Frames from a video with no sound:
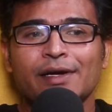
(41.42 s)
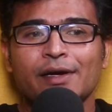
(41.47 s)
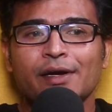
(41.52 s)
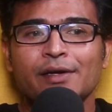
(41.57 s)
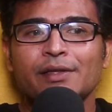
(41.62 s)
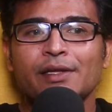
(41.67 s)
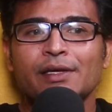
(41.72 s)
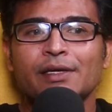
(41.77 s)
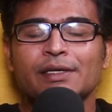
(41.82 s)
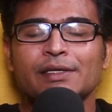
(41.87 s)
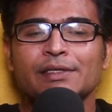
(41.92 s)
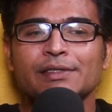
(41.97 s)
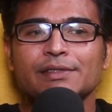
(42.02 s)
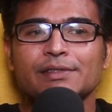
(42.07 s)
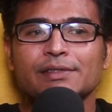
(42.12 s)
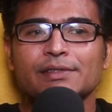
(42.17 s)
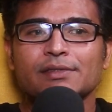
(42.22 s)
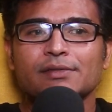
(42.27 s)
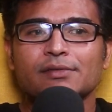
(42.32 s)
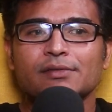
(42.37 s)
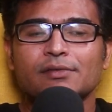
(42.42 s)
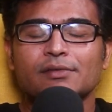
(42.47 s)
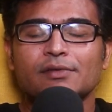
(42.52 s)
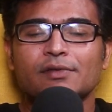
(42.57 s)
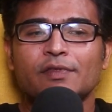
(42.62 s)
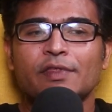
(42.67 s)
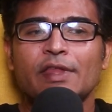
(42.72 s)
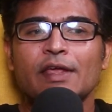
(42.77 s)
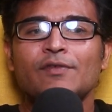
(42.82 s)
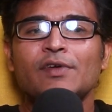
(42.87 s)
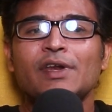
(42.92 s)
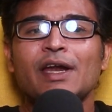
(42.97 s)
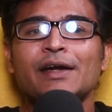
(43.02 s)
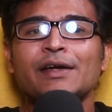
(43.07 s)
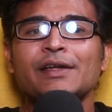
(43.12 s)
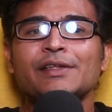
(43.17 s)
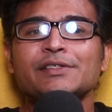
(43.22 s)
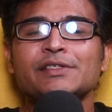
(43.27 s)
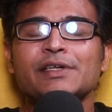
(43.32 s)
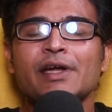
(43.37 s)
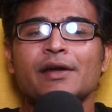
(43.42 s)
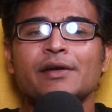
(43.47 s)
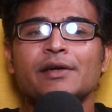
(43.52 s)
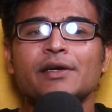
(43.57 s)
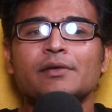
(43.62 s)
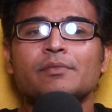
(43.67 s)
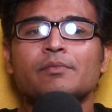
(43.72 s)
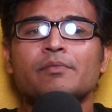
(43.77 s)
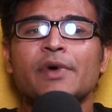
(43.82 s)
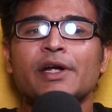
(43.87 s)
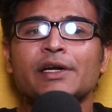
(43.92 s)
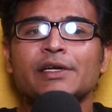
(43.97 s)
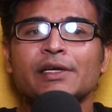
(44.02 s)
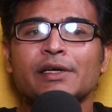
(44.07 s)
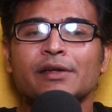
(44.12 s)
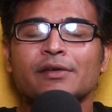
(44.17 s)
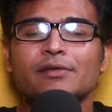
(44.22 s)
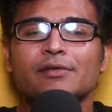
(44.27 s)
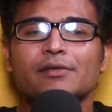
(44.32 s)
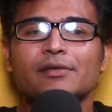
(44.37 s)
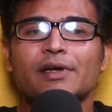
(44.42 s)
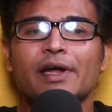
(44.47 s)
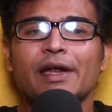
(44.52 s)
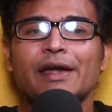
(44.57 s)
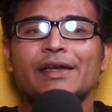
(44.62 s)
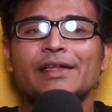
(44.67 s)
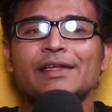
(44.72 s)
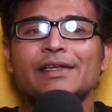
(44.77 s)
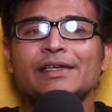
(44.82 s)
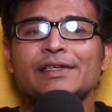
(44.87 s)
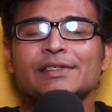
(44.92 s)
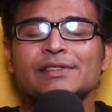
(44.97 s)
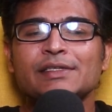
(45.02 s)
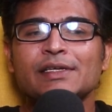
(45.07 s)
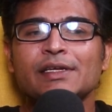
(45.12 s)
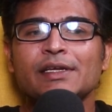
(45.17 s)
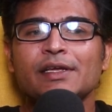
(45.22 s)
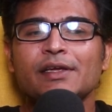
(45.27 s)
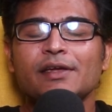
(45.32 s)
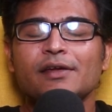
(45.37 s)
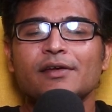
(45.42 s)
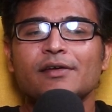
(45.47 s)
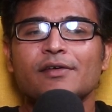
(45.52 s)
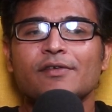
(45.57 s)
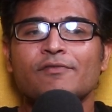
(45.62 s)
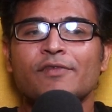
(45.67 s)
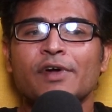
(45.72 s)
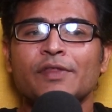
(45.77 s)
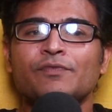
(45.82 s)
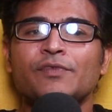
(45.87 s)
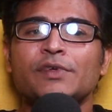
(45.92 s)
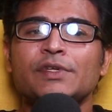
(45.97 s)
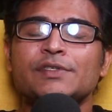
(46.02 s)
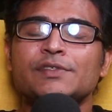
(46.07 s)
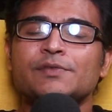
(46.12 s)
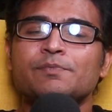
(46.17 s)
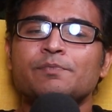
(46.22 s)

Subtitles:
second thing is, they will understand it better and easily when we